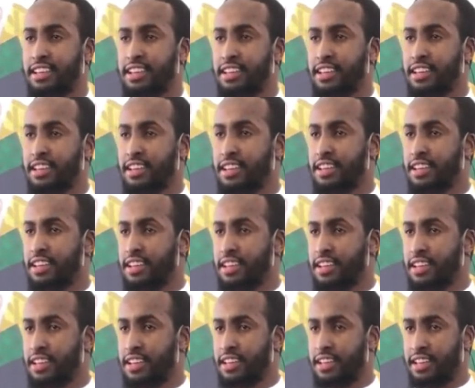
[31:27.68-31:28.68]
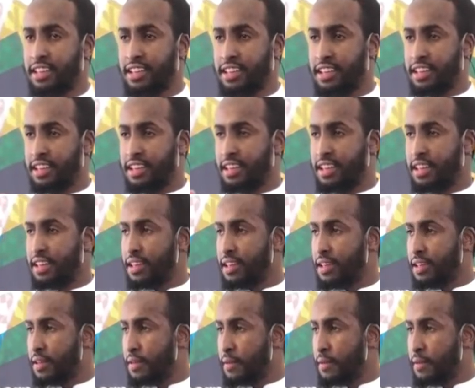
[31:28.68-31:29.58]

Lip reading: No one is speaking in this clip.